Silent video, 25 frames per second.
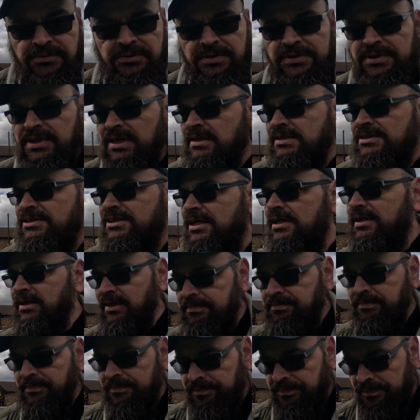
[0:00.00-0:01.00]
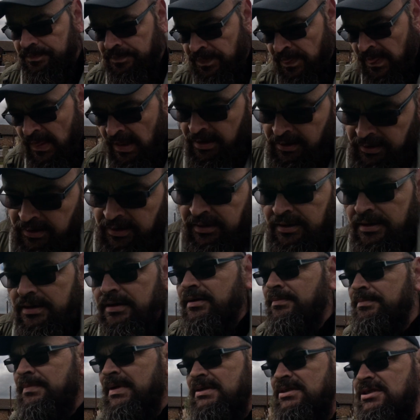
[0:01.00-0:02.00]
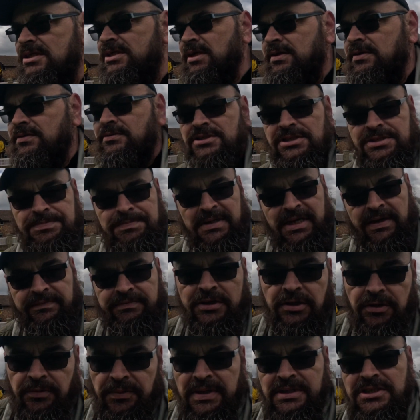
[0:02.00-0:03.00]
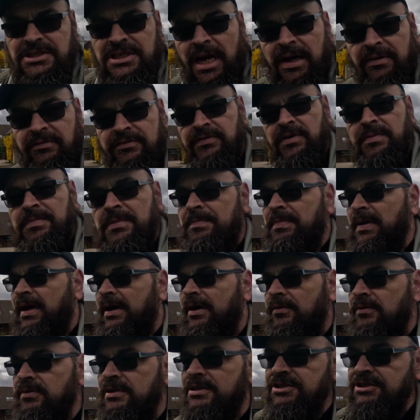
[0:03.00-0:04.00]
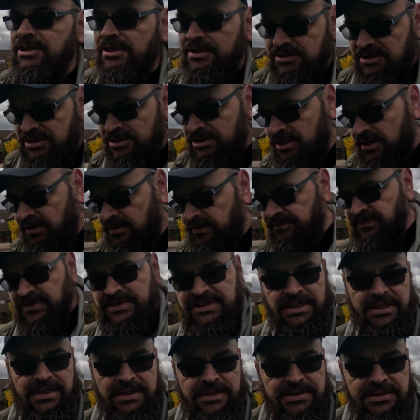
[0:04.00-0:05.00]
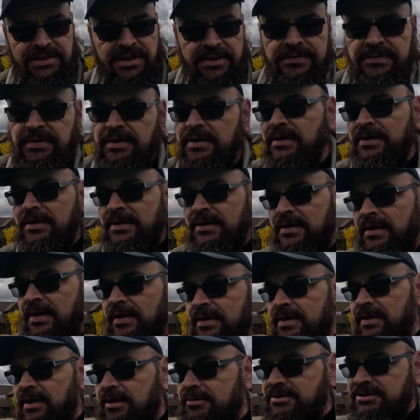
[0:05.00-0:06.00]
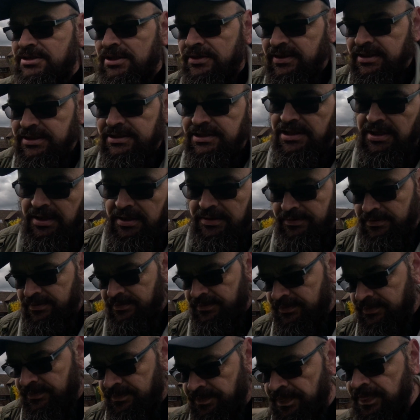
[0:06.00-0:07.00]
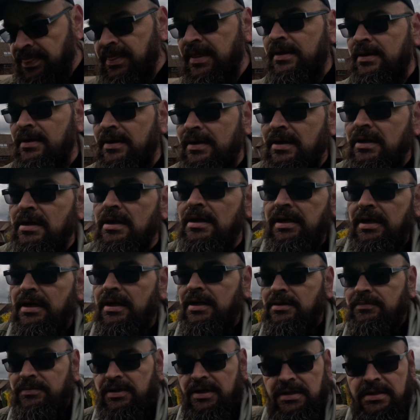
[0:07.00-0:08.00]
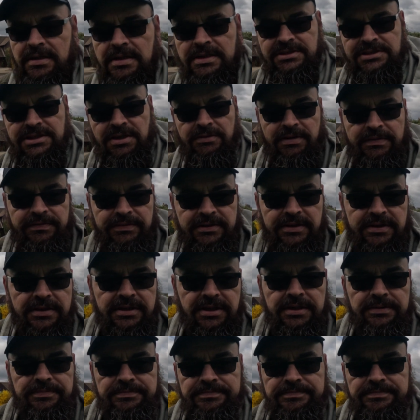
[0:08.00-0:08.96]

all the things that I'm meant to do. Just been having a quick chat with him about all the churches that I visited, so that was nice. Anyway, let's go have a look.